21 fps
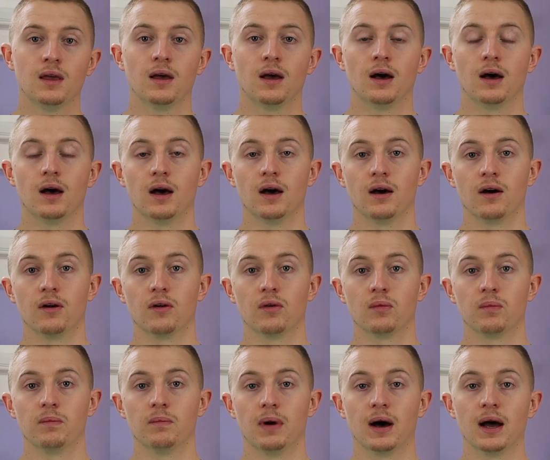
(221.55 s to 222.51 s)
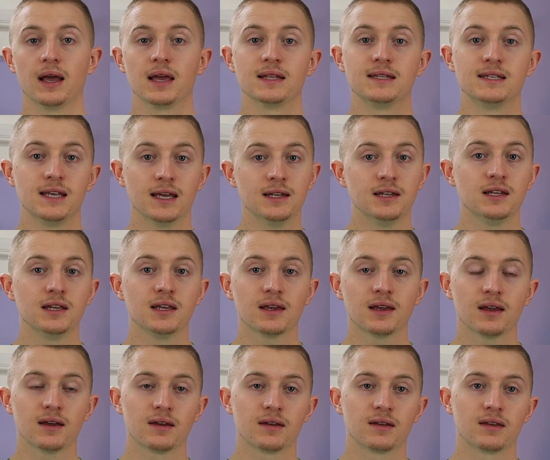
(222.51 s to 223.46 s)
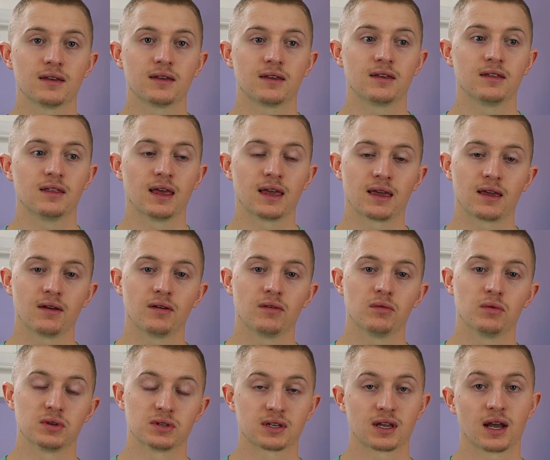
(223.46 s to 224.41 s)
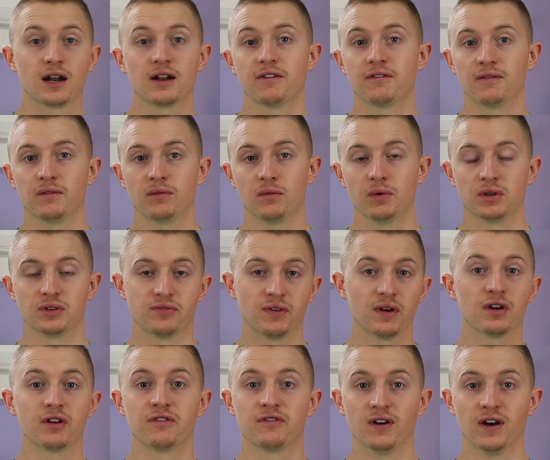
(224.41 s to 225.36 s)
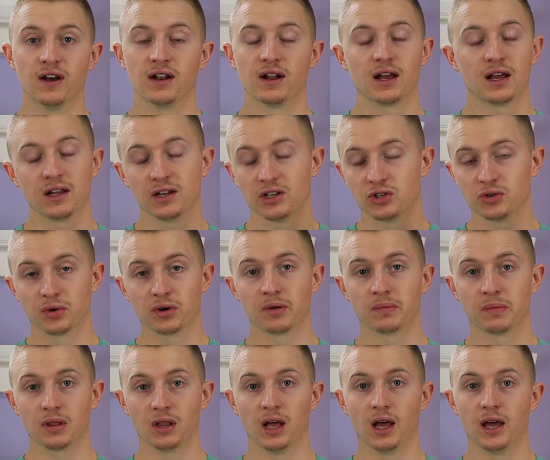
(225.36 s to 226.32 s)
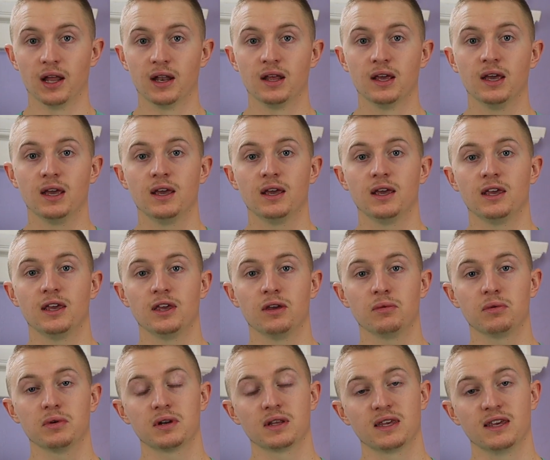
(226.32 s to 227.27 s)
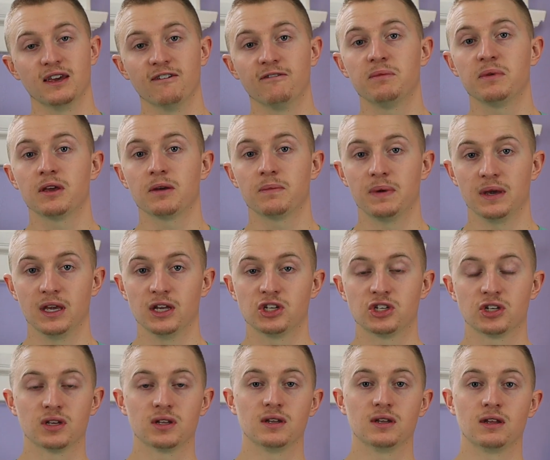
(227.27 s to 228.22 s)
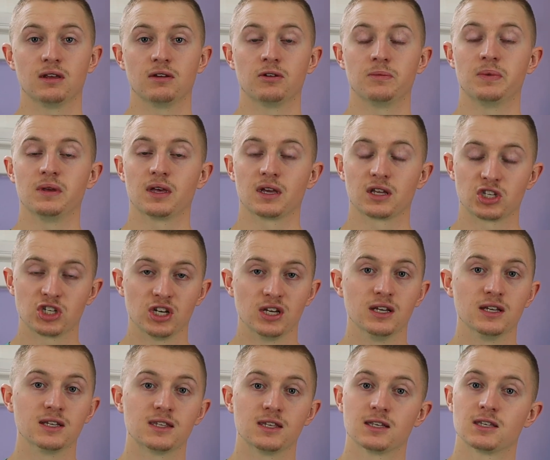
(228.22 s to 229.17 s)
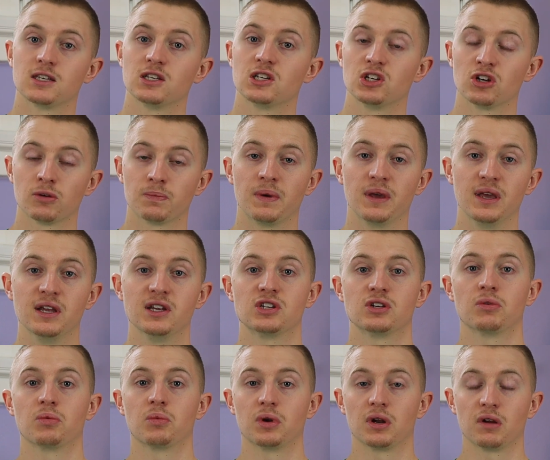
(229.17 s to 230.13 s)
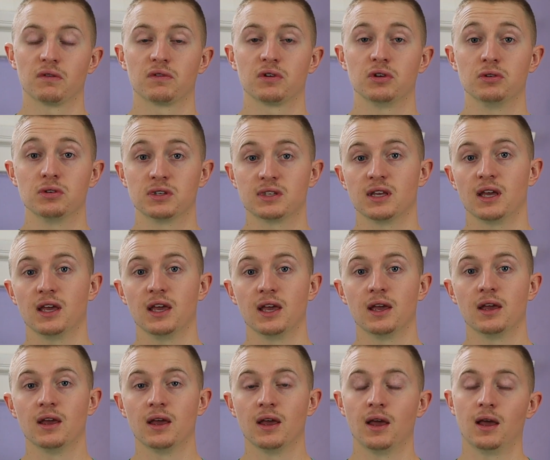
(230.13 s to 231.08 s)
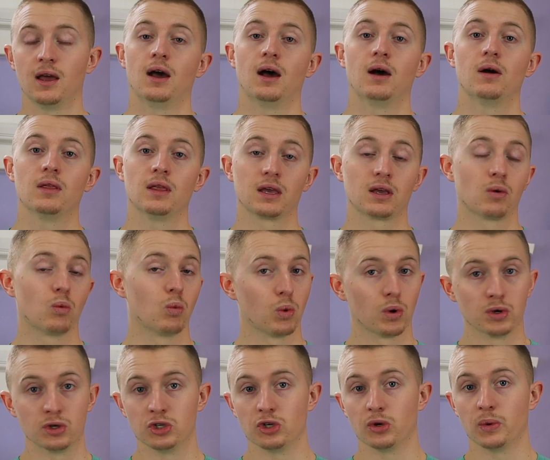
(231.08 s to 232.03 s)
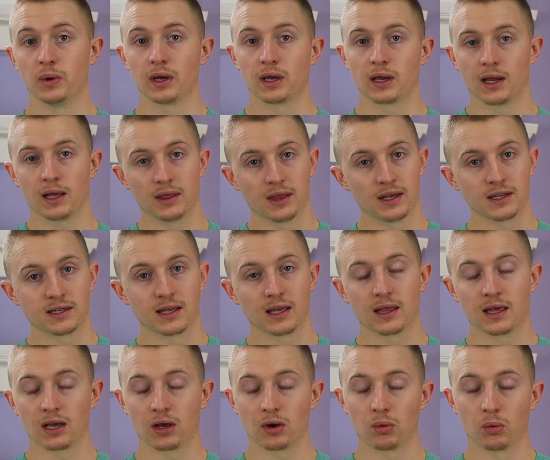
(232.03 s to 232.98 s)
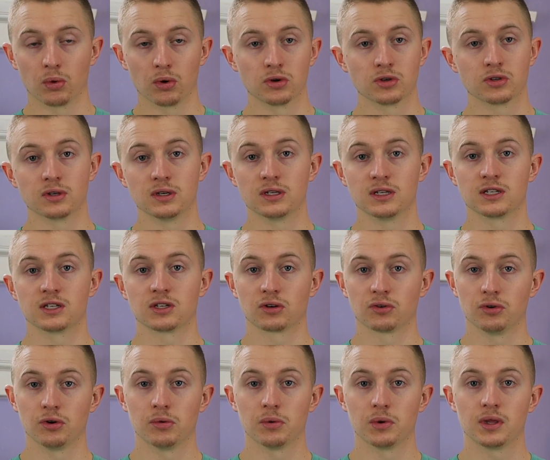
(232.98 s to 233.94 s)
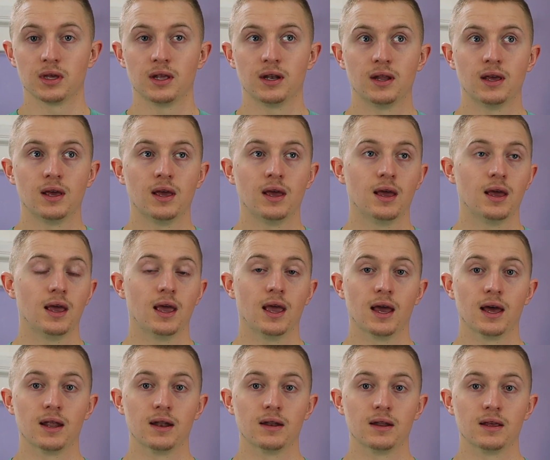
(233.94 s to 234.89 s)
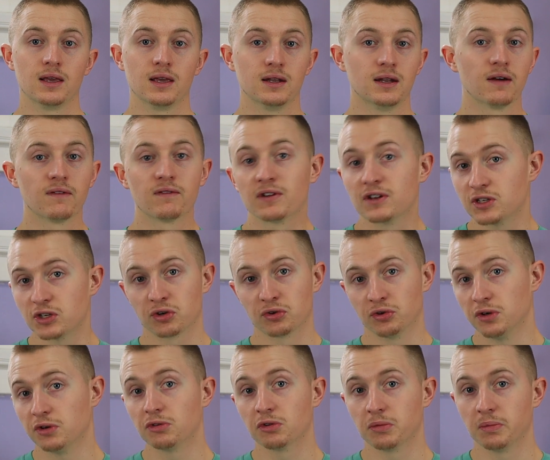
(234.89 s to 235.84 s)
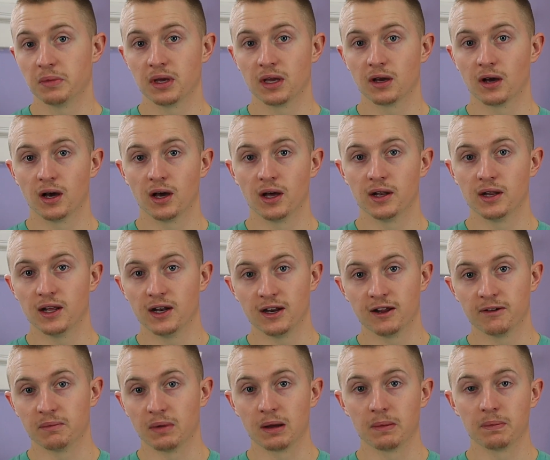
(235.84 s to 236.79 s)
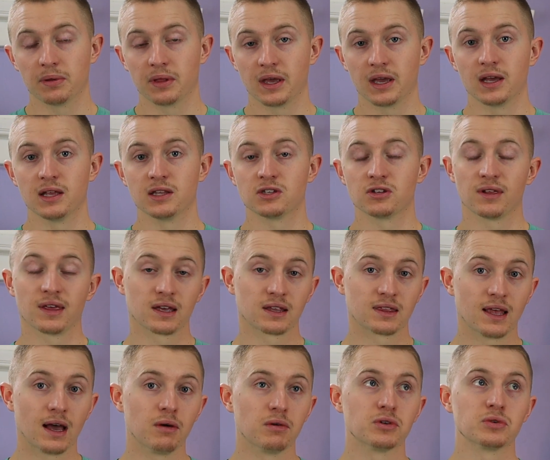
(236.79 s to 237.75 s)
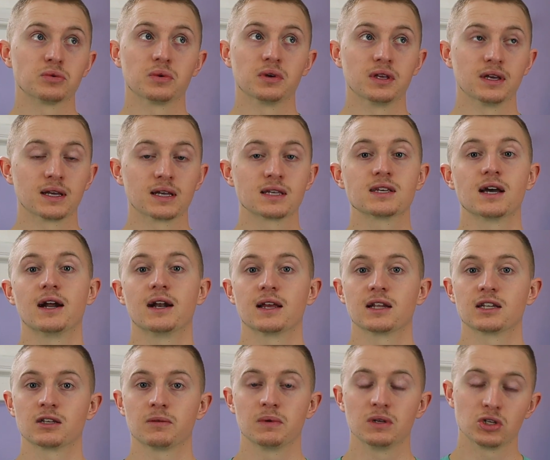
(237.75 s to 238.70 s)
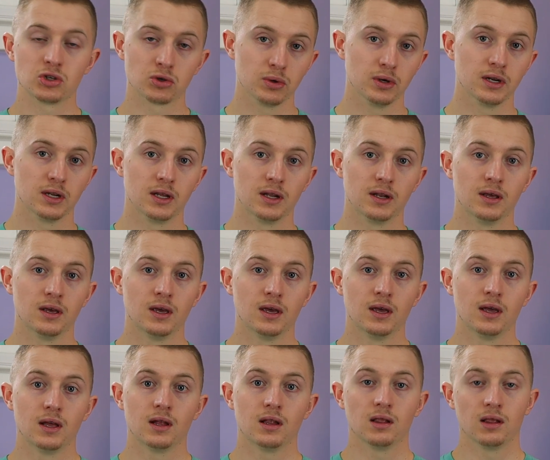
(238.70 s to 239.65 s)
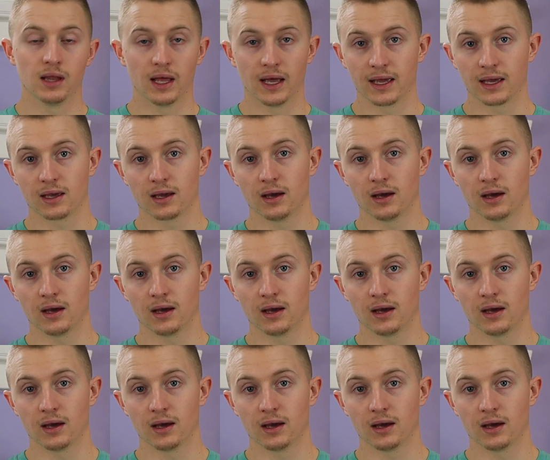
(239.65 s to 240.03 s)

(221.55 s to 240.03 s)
My attending was very fun. I enjoyed him a lot. He would give me a patient and he would be like, Chase, this is your patient, whatever you say we're doing, unless I grossly disagree with it. And he never disagreed with me on any of my plans, so that was really exciting to be treated like